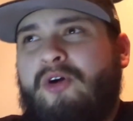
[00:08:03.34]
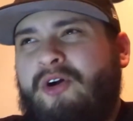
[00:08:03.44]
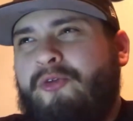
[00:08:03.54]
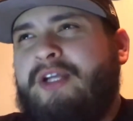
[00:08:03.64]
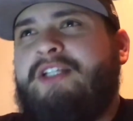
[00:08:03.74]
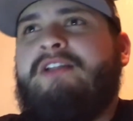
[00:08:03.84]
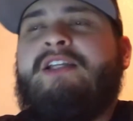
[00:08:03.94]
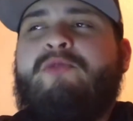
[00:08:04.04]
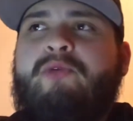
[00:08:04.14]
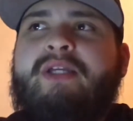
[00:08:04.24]

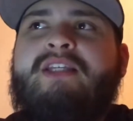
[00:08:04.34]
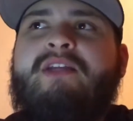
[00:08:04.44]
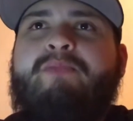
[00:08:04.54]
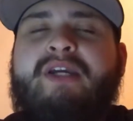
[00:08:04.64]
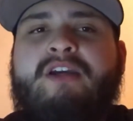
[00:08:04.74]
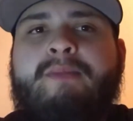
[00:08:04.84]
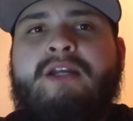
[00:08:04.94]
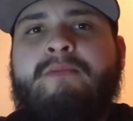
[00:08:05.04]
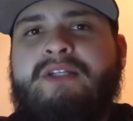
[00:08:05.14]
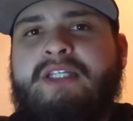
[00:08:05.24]
originally when we did pick him at
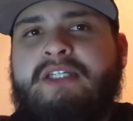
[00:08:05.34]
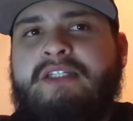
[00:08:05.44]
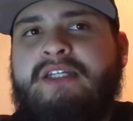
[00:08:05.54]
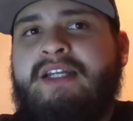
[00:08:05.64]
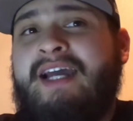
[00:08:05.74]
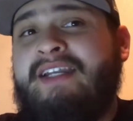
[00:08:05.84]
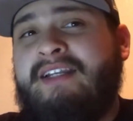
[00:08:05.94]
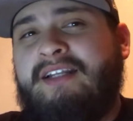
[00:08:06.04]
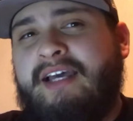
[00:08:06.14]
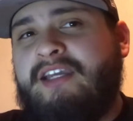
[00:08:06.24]
number 16, I
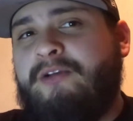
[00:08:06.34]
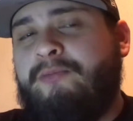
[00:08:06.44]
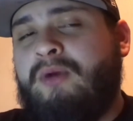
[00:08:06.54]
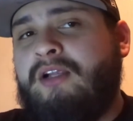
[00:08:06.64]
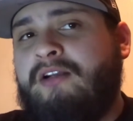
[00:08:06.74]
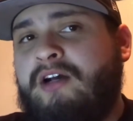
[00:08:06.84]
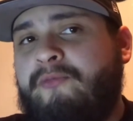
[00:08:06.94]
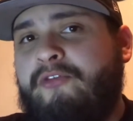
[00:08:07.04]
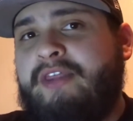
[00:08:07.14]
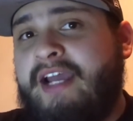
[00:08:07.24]
didn't like Marlon
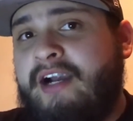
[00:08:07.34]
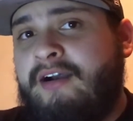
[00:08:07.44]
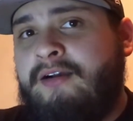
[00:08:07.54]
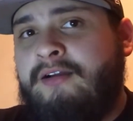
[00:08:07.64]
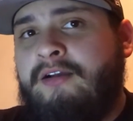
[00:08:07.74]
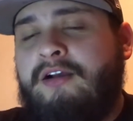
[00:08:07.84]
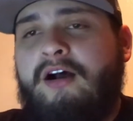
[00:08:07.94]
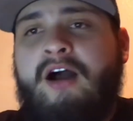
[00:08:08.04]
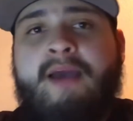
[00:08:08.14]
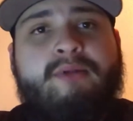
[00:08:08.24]
Humphrey there.
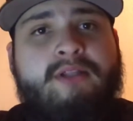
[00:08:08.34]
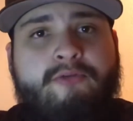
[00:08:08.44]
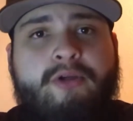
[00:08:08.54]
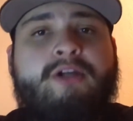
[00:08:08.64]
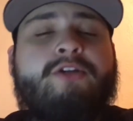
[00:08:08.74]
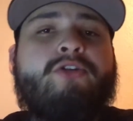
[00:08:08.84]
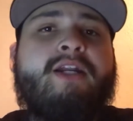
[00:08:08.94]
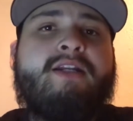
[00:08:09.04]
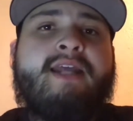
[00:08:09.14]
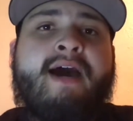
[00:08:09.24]
I believe we could have
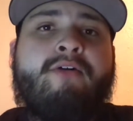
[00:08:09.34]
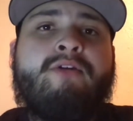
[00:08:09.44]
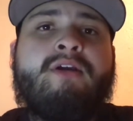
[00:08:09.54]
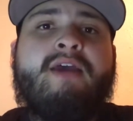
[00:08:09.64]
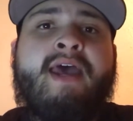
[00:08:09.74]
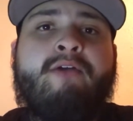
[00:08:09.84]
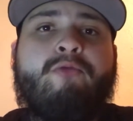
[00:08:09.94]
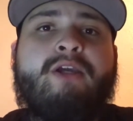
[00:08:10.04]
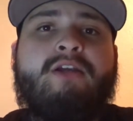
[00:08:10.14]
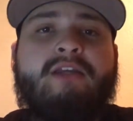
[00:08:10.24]
traded down
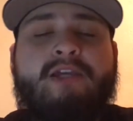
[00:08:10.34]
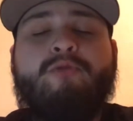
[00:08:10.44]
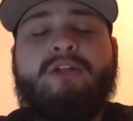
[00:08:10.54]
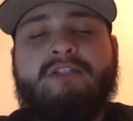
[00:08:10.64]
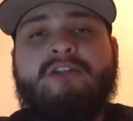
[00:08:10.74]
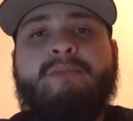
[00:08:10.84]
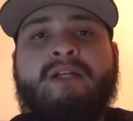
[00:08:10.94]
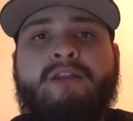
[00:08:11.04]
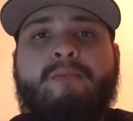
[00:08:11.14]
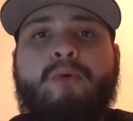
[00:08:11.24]
and he would have still been
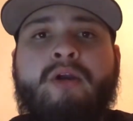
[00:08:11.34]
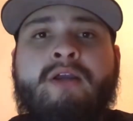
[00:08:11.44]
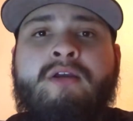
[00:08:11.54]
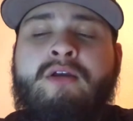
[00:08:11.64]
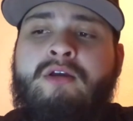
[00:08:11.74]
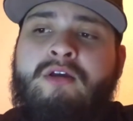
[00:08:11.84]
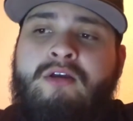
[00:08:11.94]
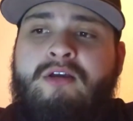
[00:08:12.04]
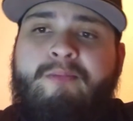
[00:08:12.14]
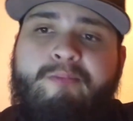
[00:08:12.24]
on the board.
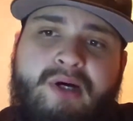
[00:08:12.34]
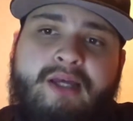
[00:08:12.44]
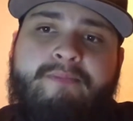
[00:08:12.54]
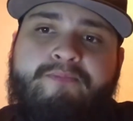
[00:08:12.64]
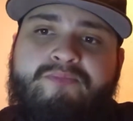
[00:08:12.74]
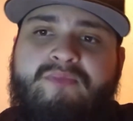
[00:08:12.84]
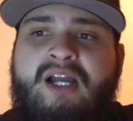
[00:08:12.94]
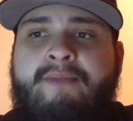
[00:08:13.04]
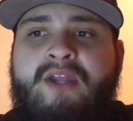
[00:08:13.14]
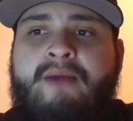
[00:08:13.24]
But
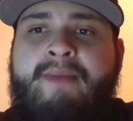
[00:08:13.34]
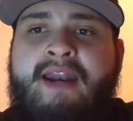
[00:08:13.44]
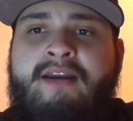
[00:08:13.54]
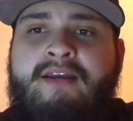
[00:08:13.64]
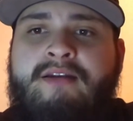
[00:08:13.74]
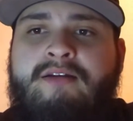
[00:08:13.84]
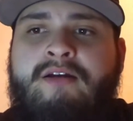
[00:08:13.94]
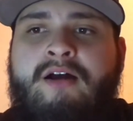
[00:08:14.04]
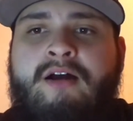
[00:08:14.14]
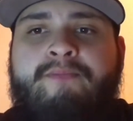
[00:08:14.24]
I'm not mad at it.
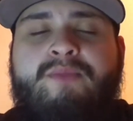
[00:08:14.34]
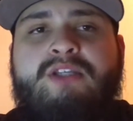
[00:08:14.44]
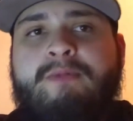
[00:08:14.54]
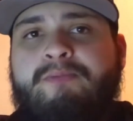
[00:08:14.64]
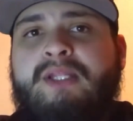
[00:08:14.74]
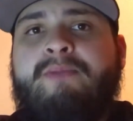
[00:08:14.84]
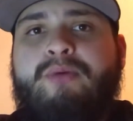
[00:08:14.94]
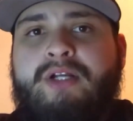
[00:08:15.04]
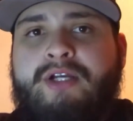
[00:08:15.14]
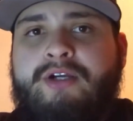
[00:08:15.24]
He's been playing
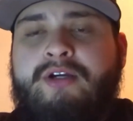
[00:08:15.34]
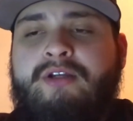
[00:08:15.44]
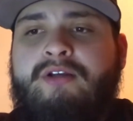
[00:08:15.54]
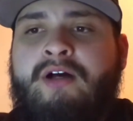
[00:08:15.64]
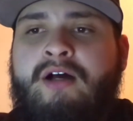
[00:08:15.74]
pretty good,